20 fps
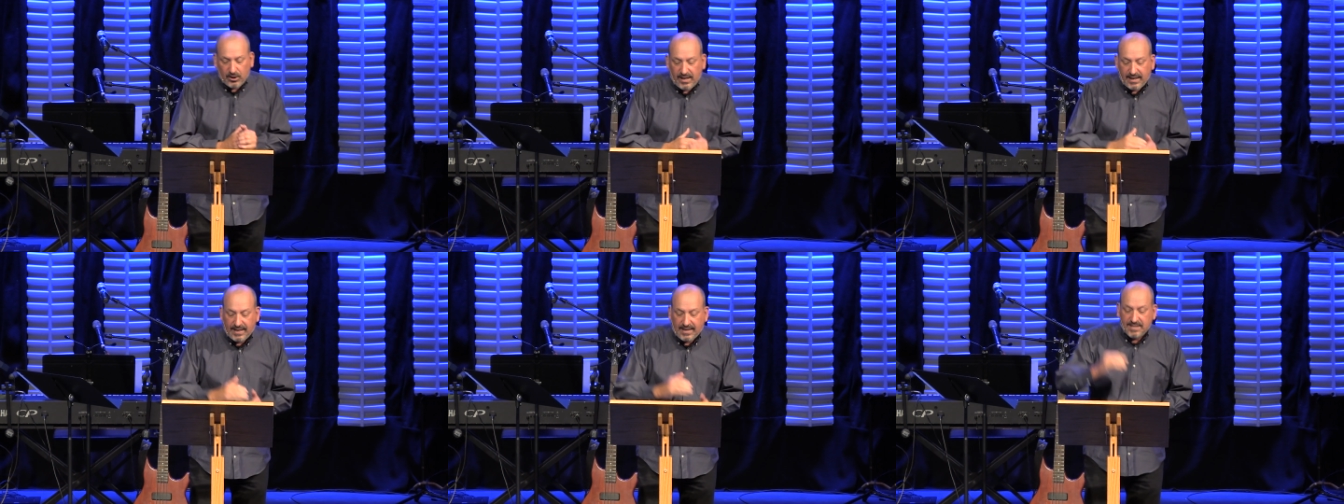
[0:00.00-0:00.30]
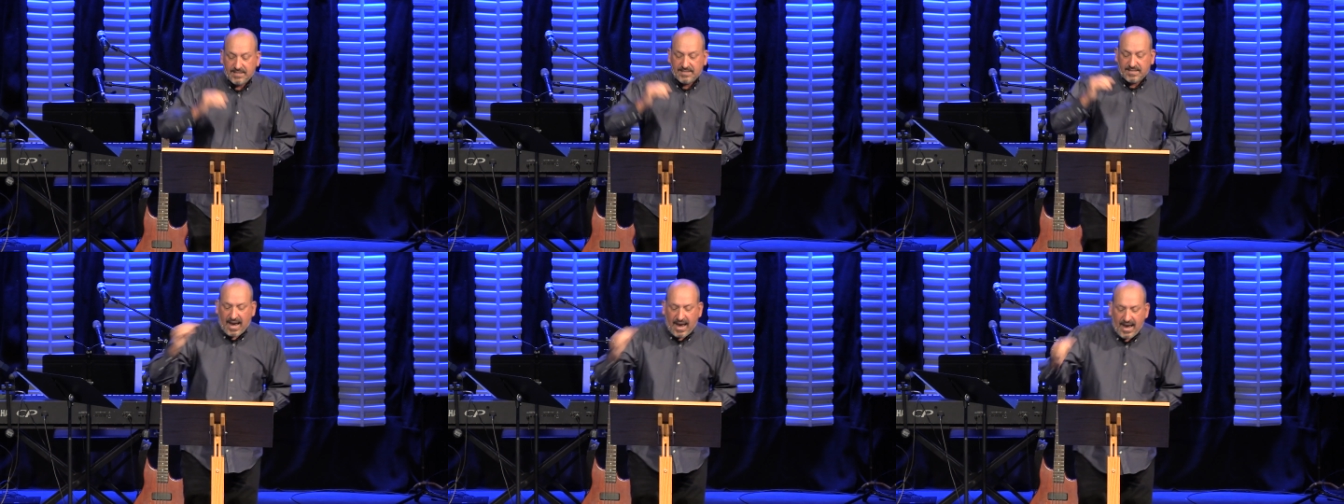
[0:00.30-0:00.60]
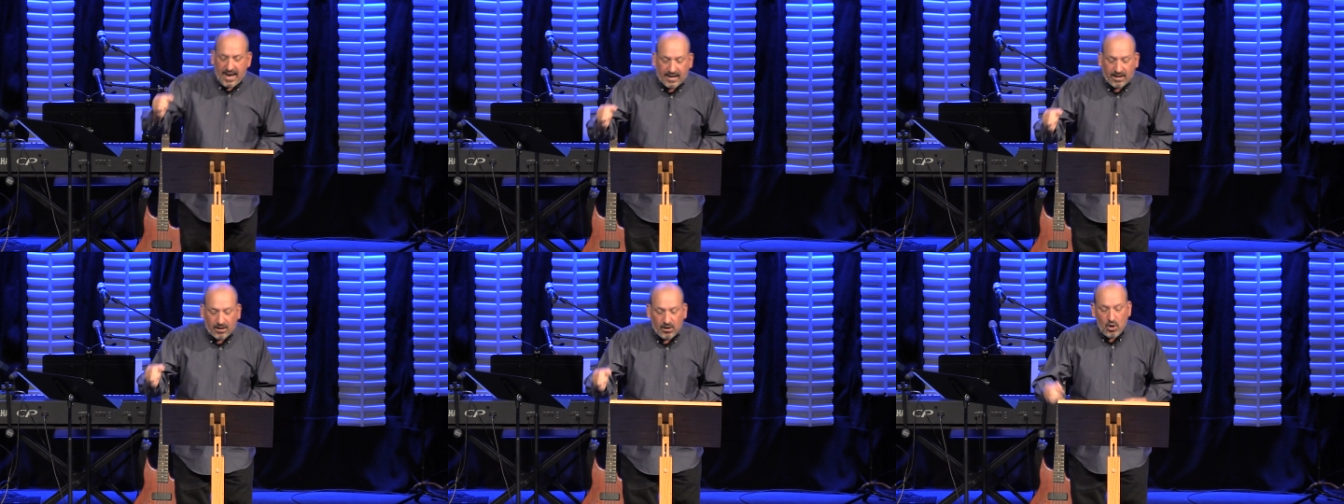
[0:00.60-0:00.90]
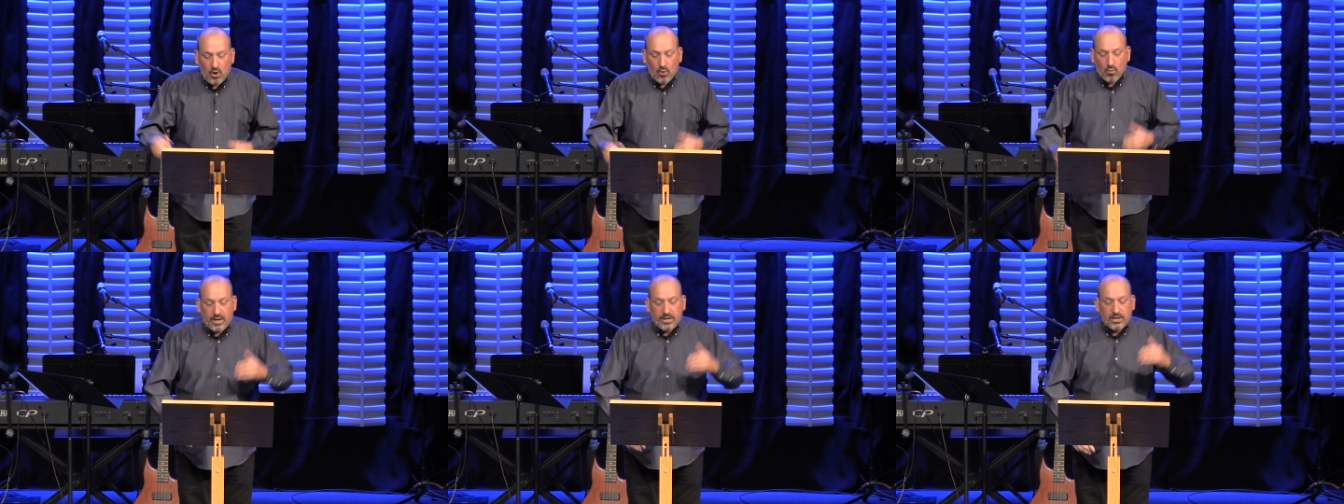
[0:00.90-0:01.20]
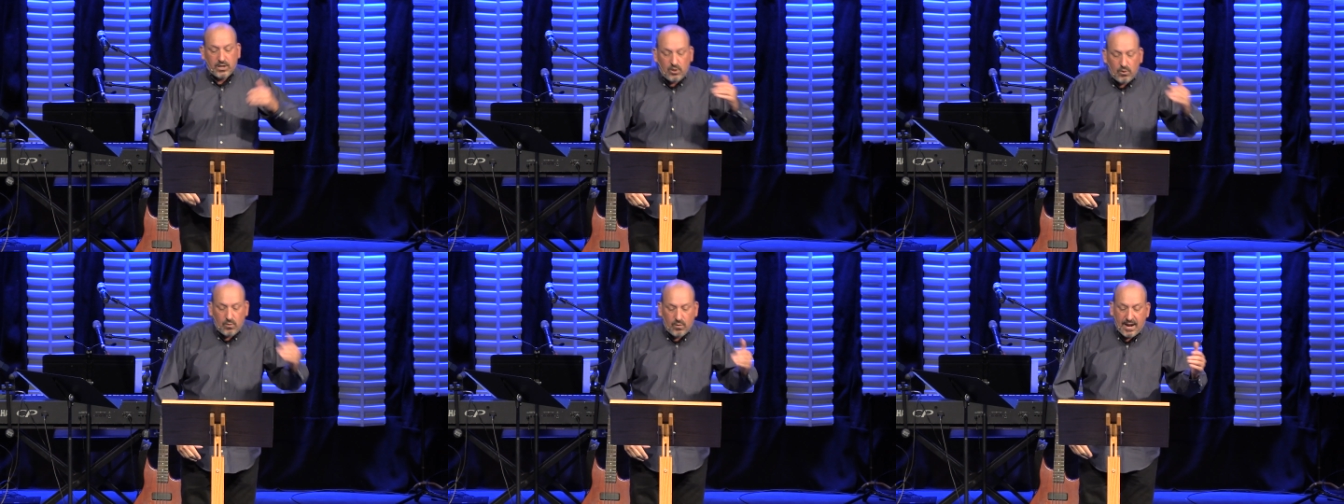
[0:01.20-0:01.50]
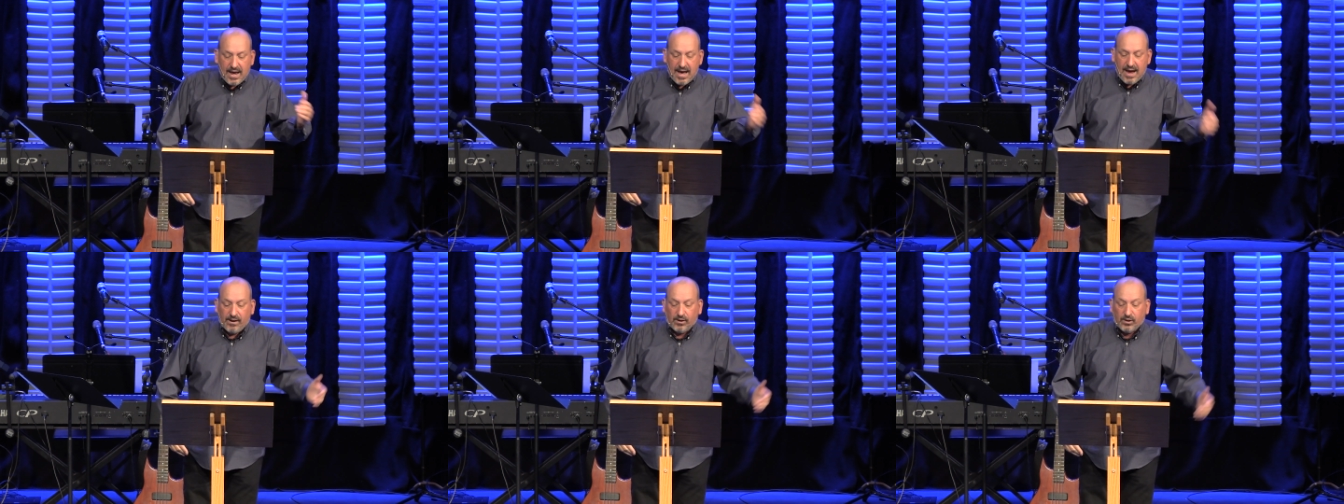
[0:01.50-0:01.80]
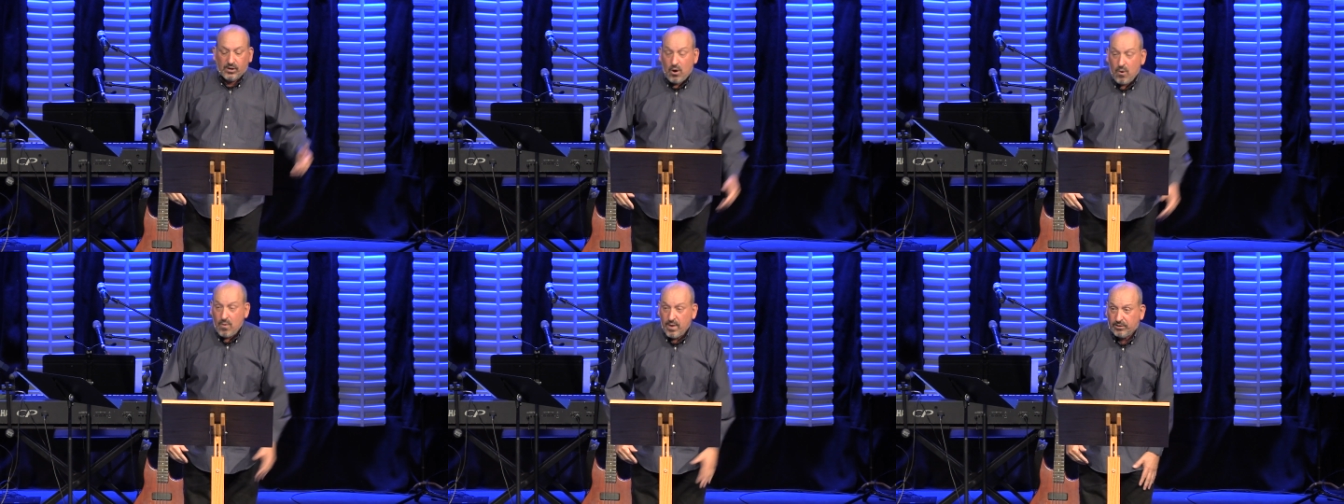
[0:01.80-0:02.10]
He can take what you and I are
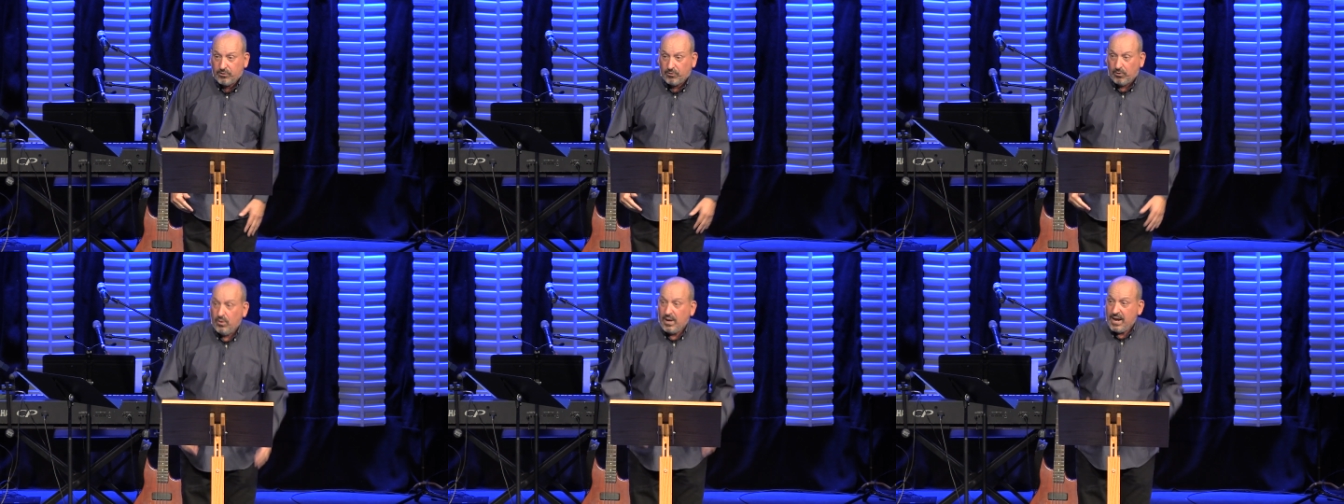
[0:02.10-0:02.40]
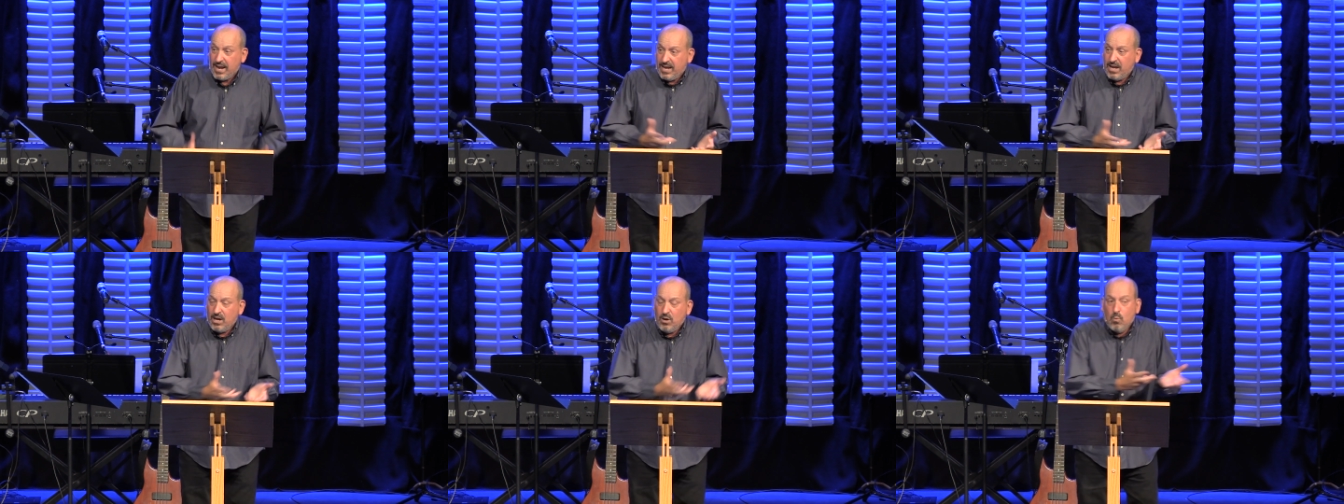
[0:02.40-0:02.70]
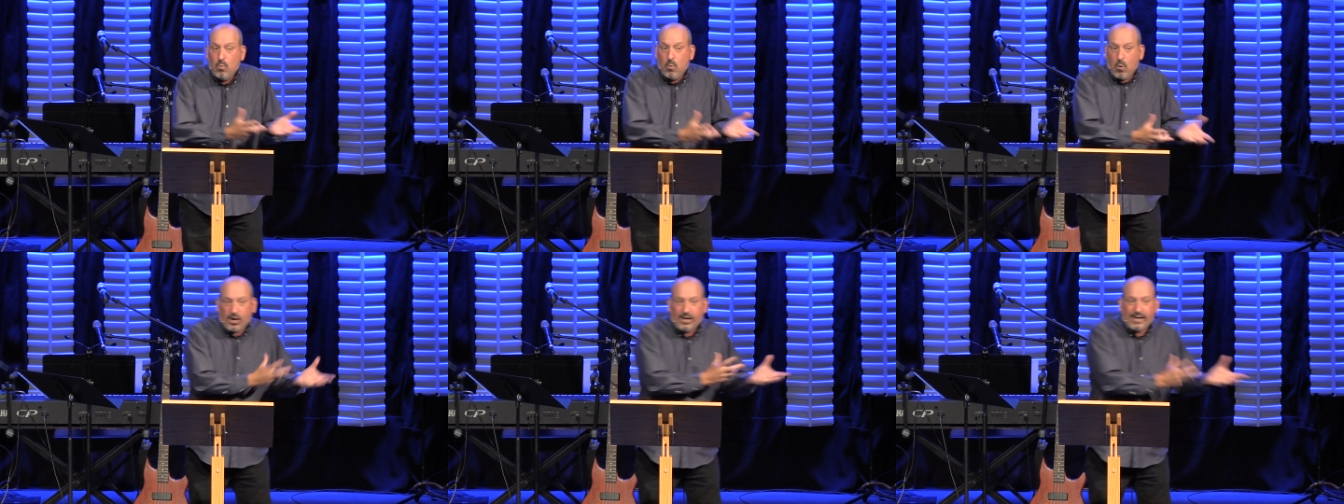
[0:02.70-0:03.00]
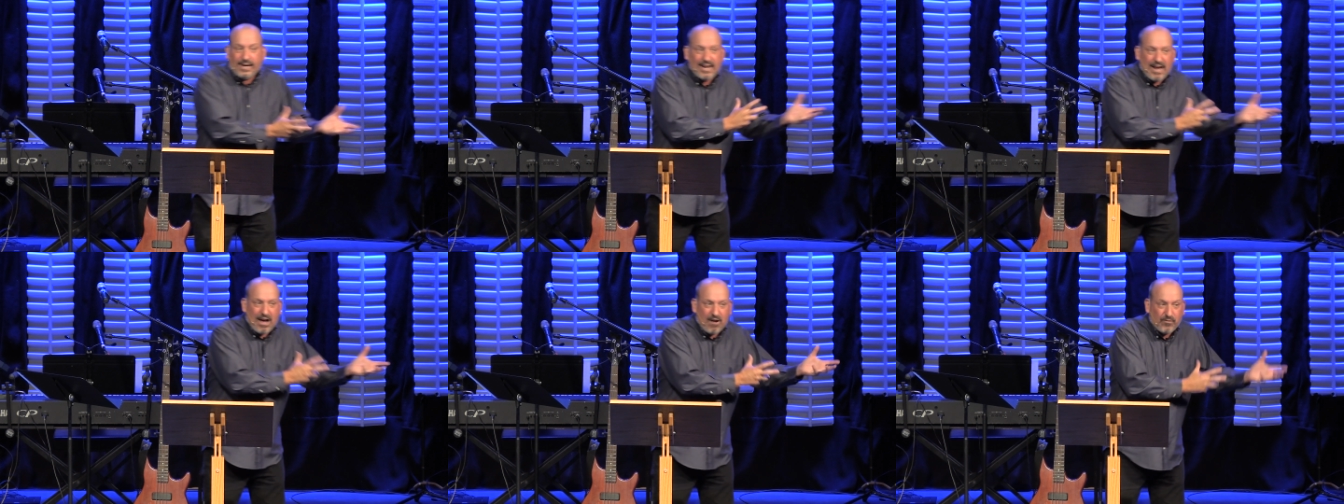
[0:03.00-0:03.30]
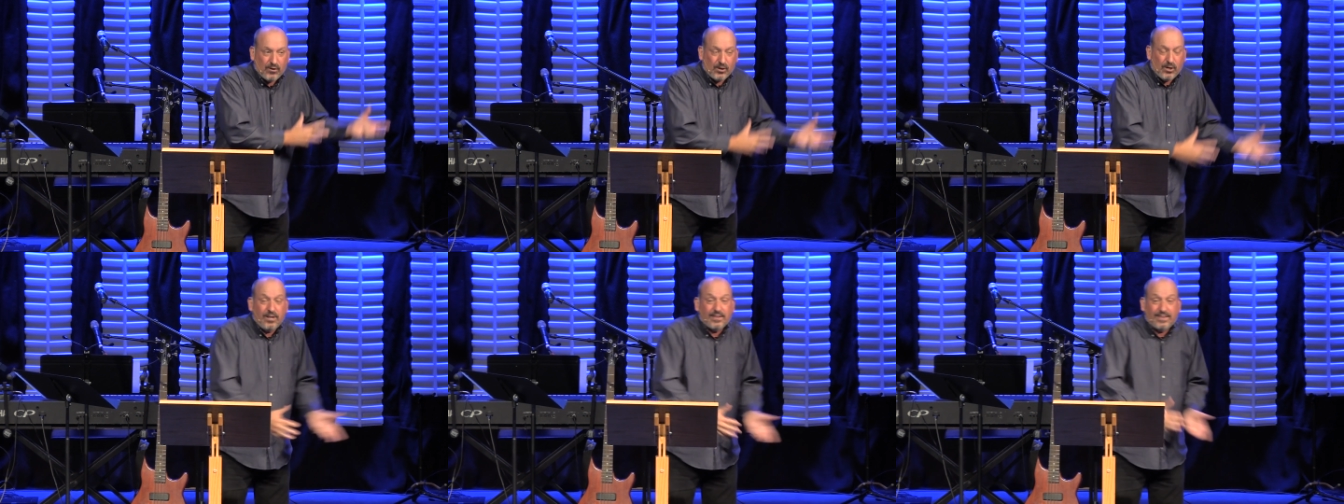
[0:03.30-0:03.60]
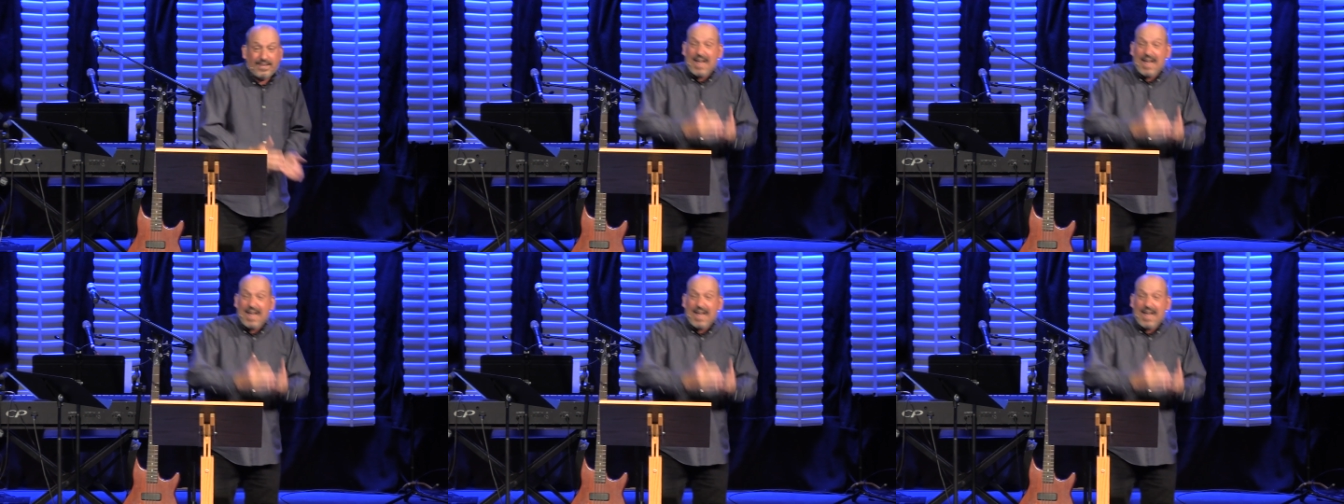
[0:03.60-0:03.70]
going through and He'll work it out for good.